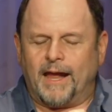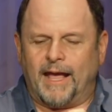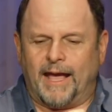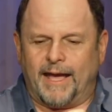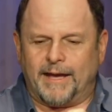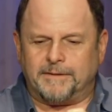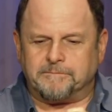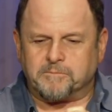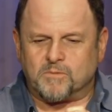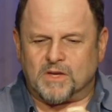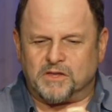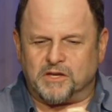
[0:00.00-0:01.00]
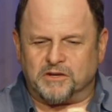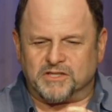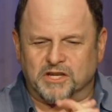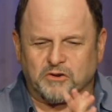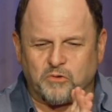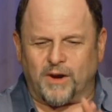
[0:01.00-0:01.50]
And there
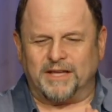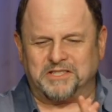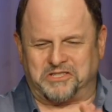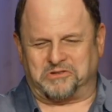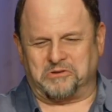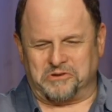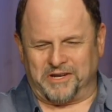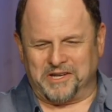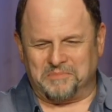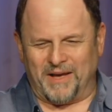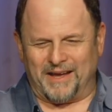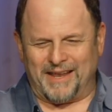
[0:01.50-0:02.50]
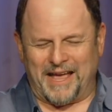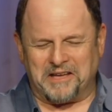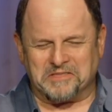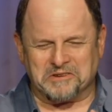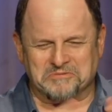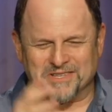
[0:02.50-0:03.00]
is a great story about how
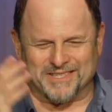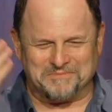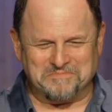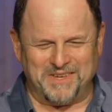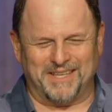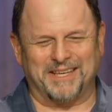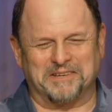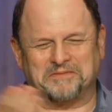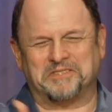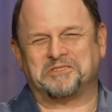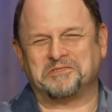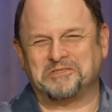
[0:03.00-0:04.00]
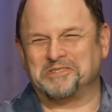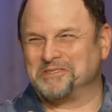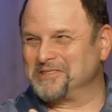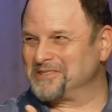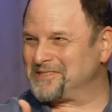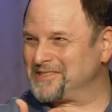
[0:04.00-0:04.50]
there was a meeting of the two
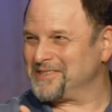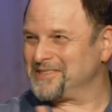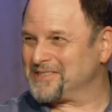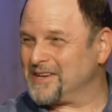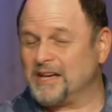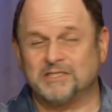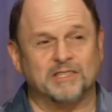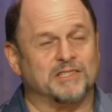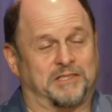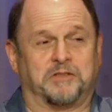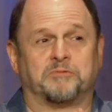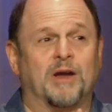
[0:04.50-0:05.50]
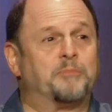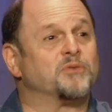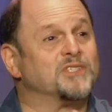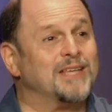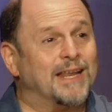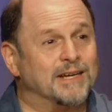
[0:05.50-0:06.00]
unions to discuss this, and the
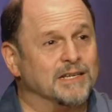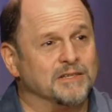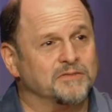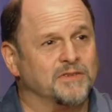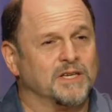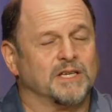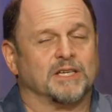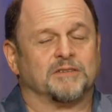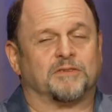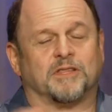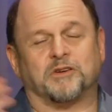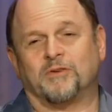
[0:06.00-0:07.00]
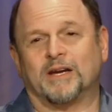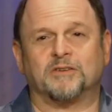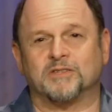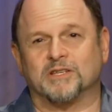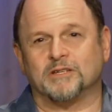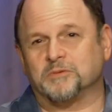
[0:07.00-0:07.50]
representative for the
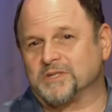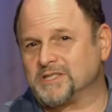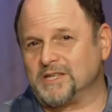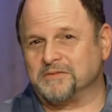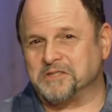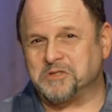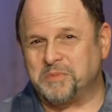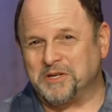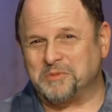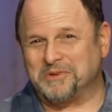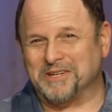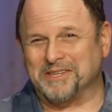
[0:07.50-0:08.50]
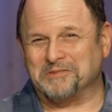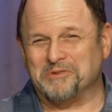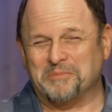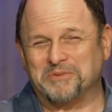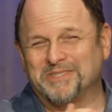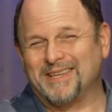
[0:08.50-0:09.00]
Directors Guild was Steven Spielberg, and the
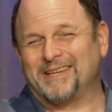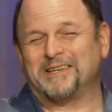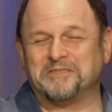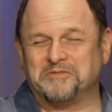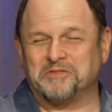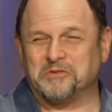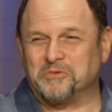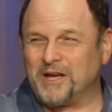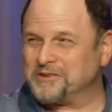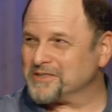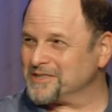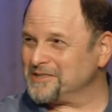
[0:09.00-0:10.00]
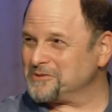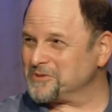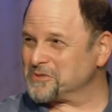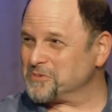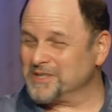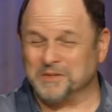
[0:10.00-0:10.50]
representative for the Writers Guild
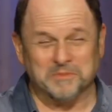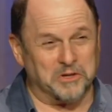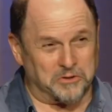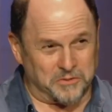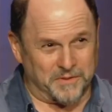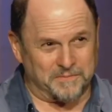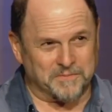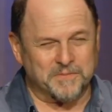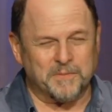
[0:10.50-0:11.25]
was William Goldman.